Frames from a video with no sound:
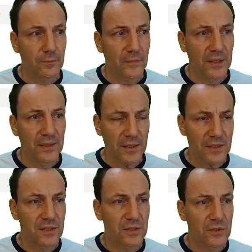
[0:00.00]

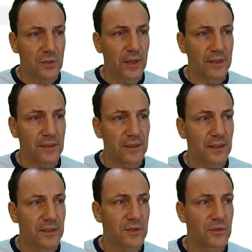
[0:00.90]
Yes, so I think
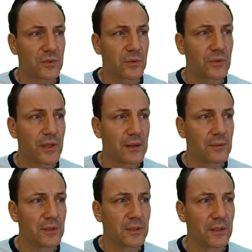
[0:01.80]
let's scroll
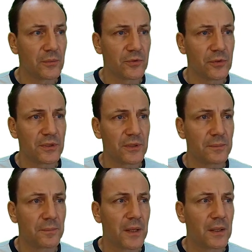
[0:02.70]
down a little
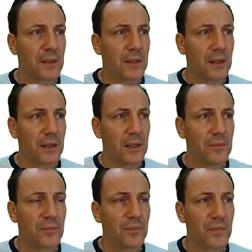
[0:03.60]
further.
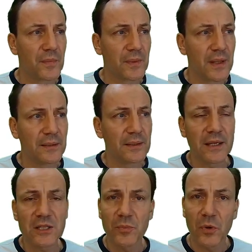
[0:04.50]
Then the
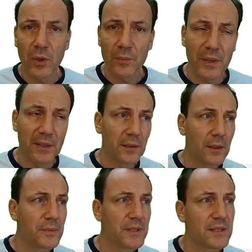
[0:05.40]
next part
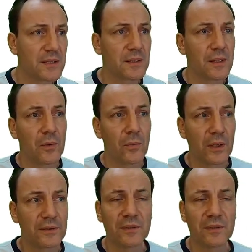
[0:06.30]
up is what